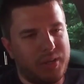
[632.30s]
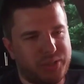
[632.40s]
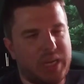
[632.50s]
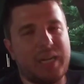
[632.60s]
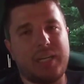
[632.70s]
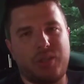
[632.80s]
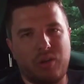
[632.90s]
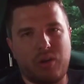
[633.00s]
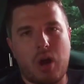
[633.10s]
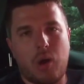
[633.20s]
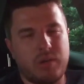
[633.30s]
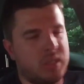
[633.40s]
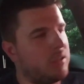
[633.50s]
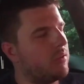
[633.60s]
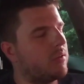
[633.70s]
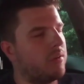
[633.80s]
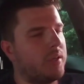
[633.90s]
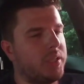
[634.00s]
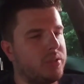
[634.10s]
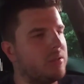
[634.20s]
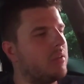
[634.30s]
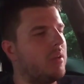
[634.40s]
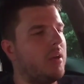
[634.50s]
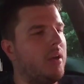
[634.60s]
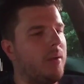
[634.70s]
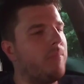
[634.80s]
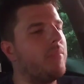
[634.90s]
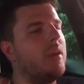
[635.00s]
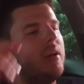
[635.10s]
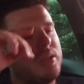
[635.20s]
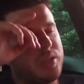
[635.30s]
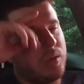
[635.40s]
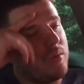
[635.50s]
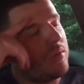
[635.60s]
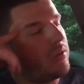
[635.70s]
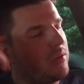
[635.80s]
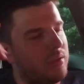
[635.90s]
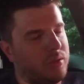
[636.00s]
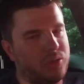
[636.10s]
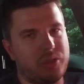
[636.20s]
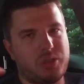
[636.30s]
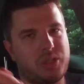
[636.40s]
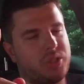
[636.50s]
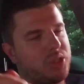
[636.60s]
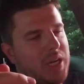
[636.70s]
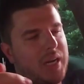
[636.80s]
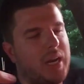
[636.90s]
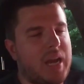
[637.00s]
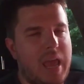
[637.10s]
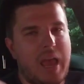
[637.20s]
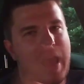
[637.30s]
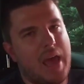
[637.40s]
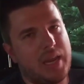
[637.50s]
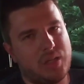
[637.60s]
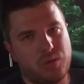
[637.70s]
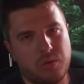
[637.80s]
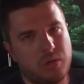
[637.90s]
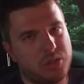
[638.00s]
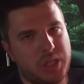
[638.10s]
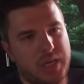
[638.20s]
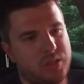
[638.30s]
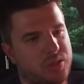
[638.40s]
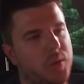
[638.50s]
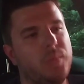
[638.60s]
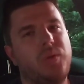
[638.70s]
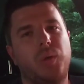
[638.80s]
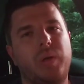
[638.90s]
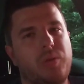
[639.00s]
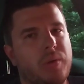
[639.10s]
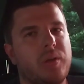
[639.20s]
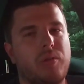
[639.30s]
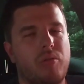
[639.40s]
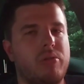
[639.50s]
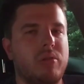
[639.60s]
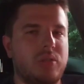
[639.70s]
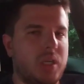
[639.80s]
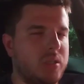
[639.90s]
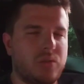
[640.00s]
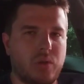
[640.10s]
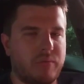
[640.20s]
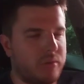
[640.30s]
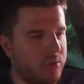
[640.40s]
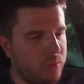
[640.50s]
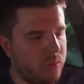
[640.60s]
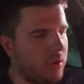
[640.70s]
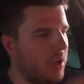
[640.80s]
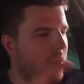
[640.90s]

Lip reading: check that your car is in good condition. So just check that it had its oil change. Don't do it when your oil change is overdue.